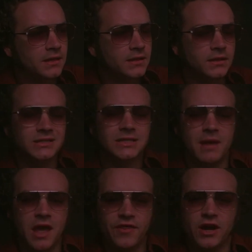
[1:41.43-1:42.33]
Little
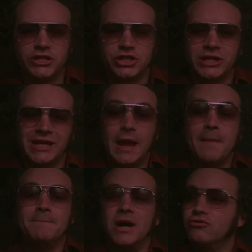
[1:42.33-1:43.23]
Samantha on Jeannie
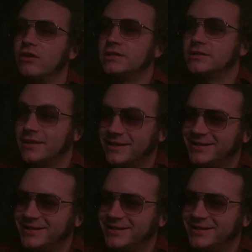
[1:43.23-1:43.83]
mud wrestling.